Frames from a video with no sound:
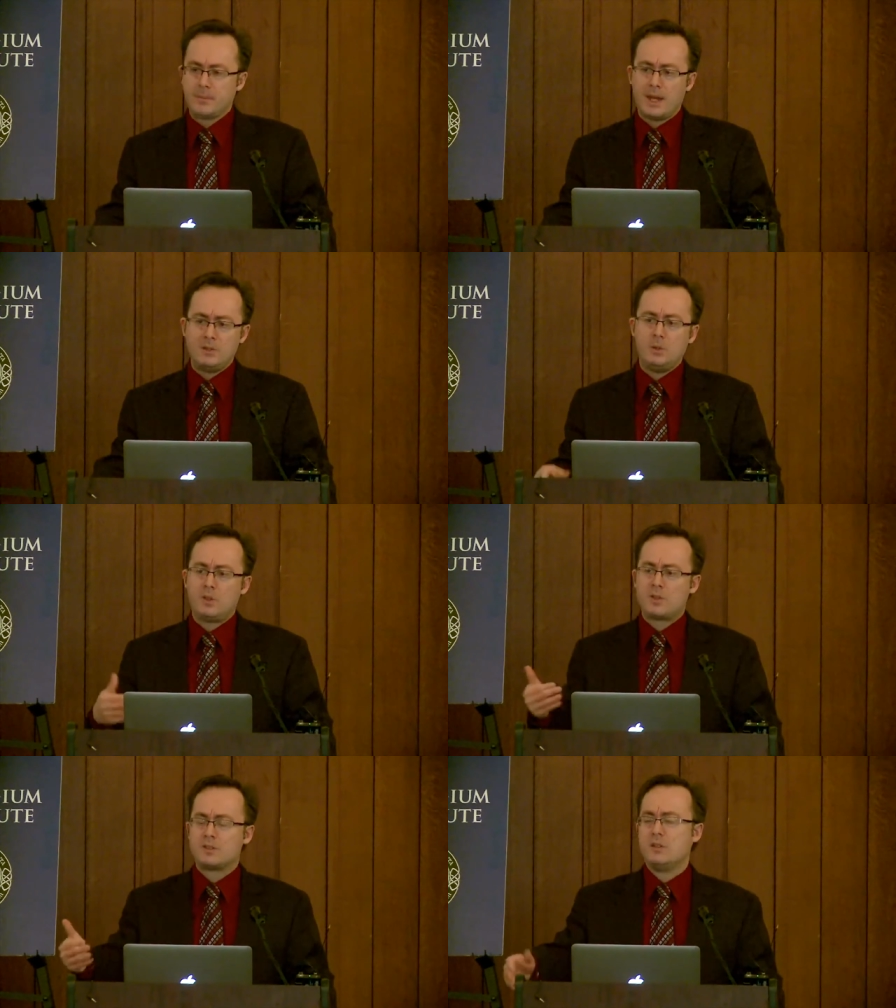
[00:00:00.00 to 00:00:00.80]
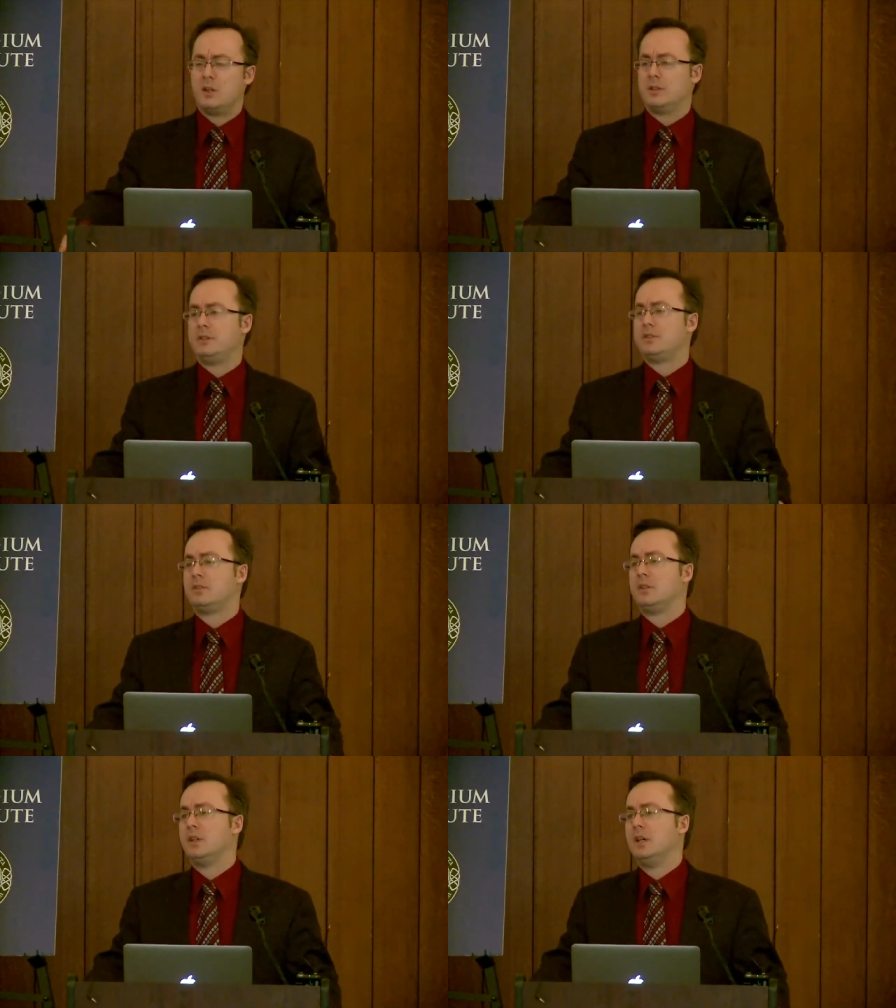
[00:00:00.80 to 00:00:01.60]
and uses this
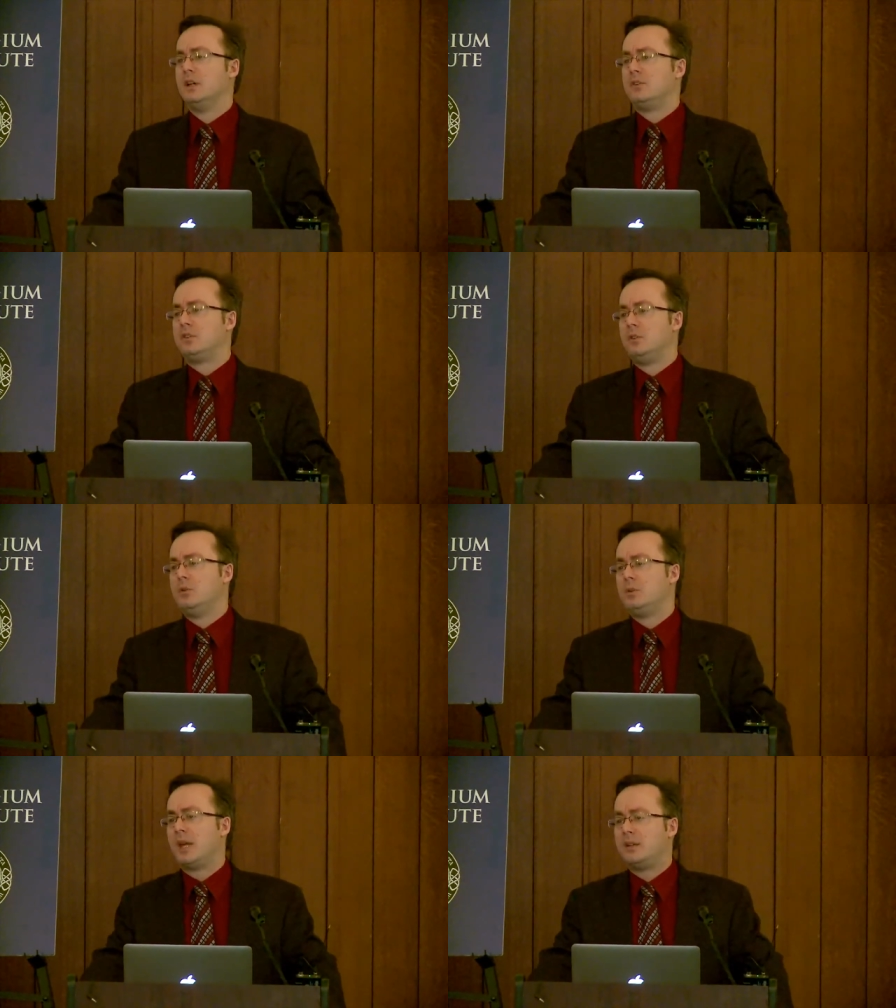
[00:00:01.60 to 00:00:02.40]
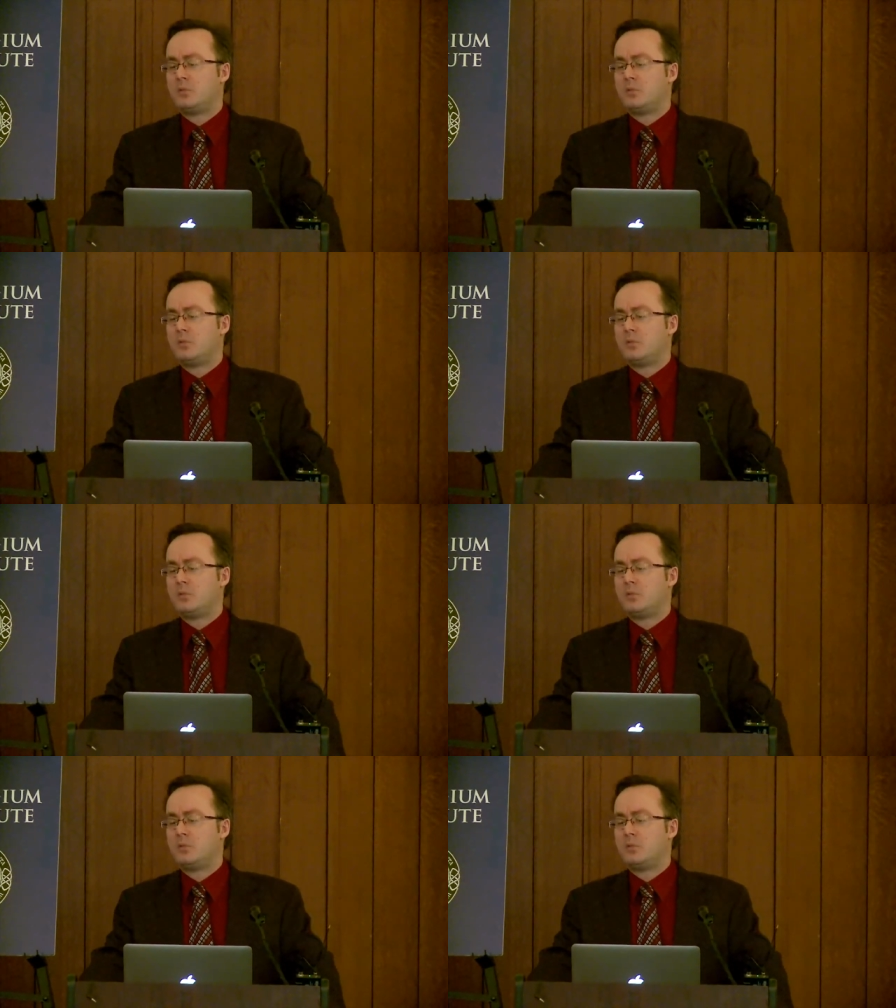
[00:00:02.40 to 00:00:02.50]
knowledge to get